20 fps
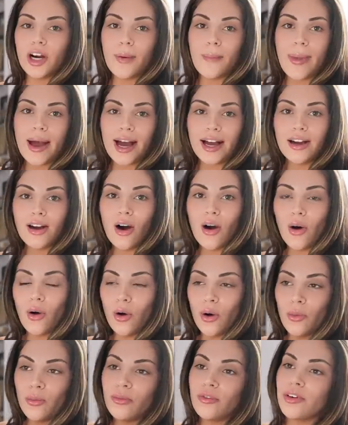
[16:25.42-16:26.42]
are back
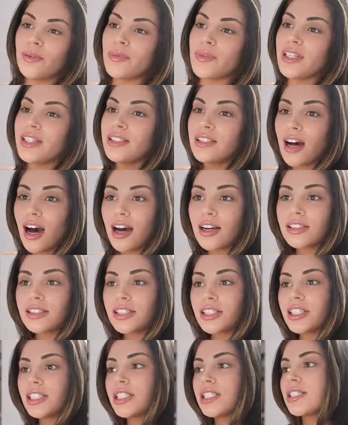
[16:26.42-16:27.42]
home from the
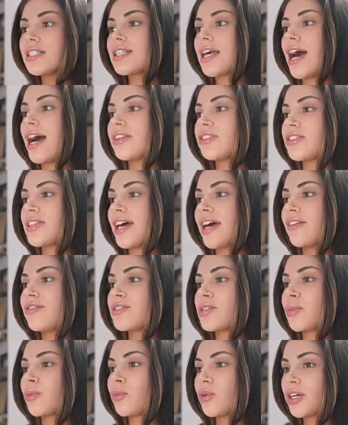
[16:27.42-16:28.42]
doctor's. I just have
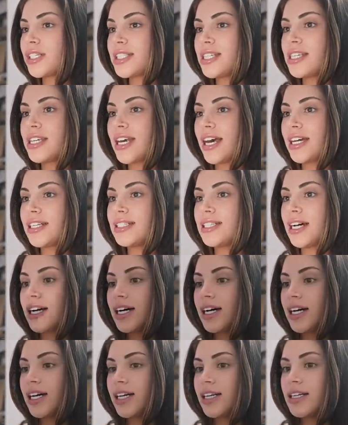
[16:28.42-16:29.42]
some work to get
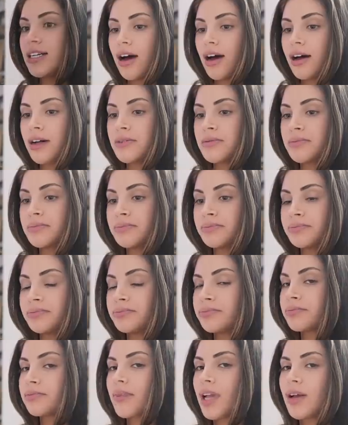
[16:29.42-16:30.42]
done.
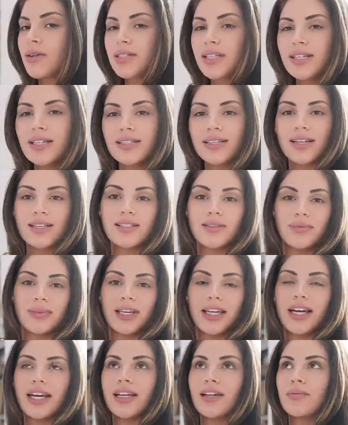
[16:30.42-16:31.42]
Um, I was gonna say
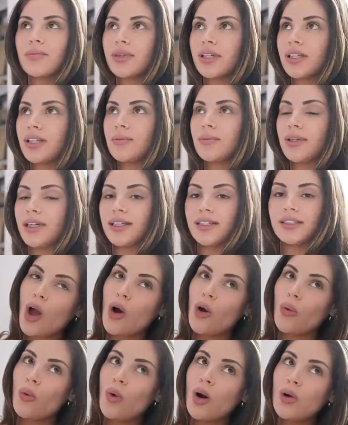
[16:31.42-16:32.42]
something and I completely blanked.
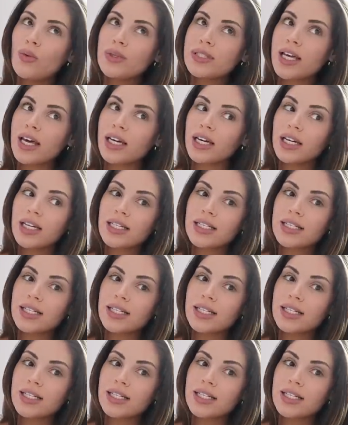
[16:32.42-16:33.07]
What was I gonna